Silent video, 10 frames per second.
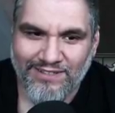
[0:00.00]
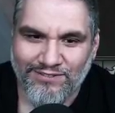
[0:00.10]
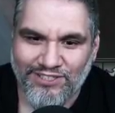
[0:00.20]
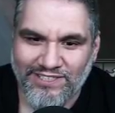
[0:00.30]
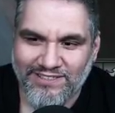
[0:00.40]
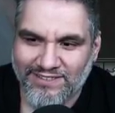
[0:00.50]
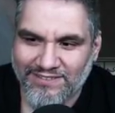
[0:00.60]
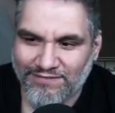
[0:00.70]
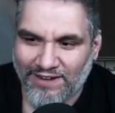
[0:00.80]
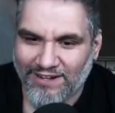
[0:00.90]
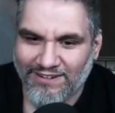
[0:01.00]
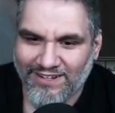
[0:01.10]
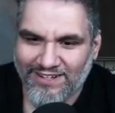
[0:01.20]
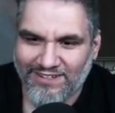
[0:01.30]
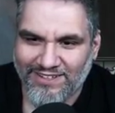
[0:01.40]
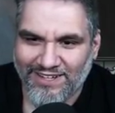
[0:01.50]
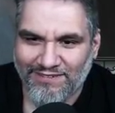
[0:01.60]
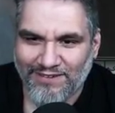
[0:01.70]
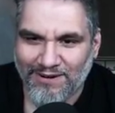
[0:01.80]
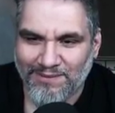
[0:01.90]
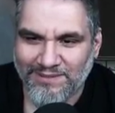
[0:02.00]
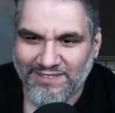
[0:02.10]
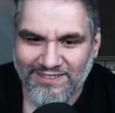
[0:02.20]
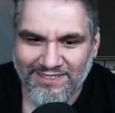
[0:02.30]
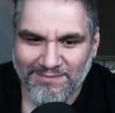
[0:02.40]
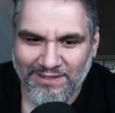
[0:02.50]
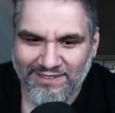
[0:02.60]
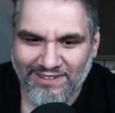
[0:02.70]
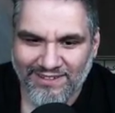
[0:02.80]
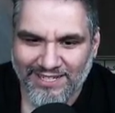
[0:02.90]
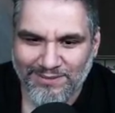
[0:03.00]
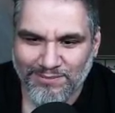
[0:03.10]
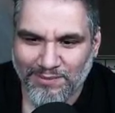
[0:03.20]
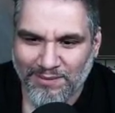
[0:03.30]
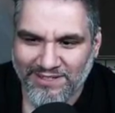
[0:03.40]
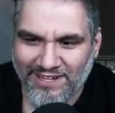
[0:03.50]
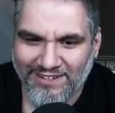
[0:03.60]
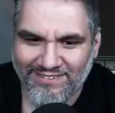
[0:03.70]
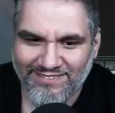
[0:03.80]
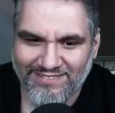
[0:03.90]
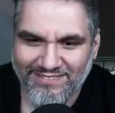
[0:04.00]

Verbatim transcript: Oh, Jesus. Fire. Oh, God. Fire would have been so good, but alas, we're probably dead.